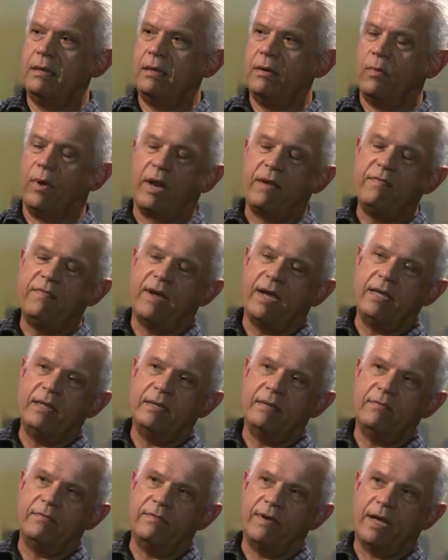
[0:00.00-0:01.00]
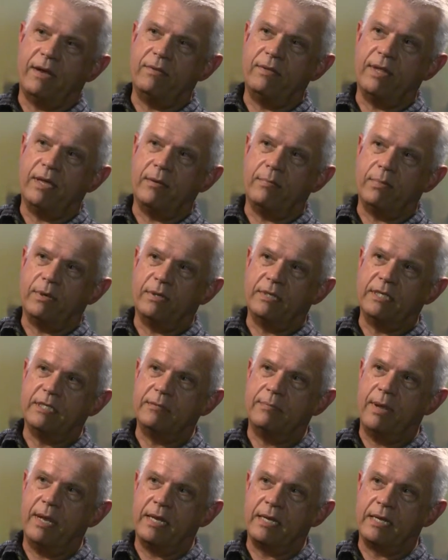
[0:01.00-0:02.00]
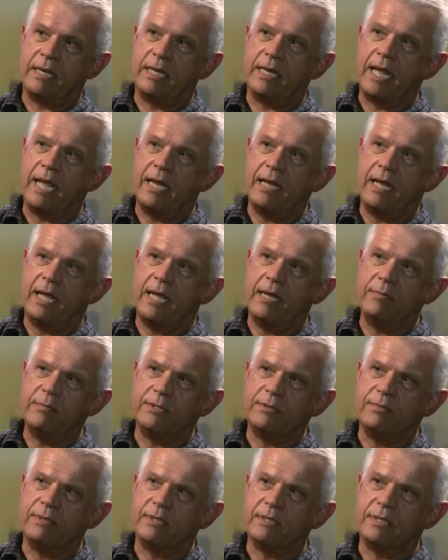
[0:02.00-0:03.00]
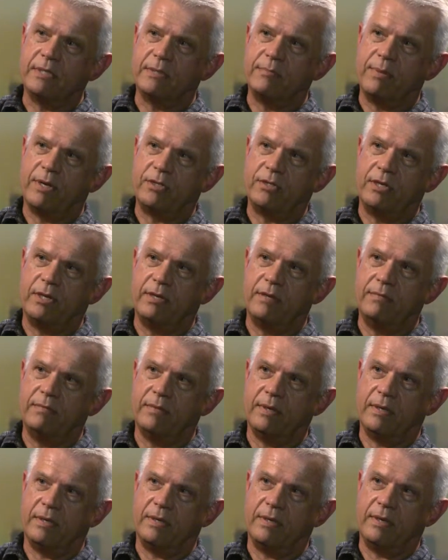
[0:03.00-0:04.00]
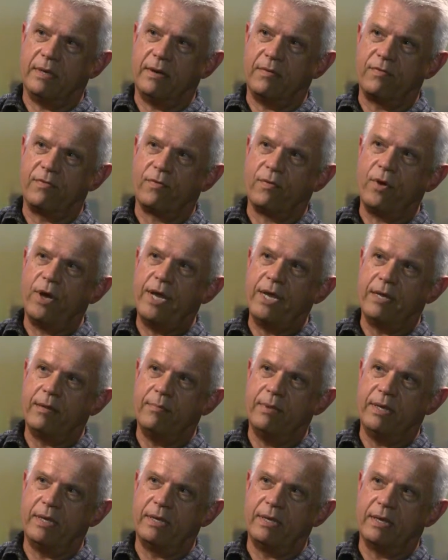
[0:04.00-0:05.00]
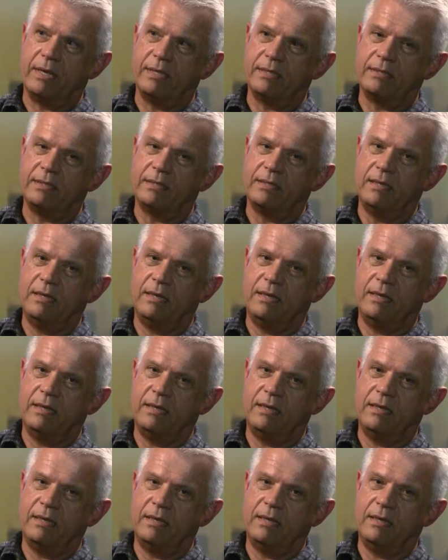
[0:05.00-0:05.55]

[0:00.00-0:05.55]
What I found that participating in Gay Games was especially freeing, because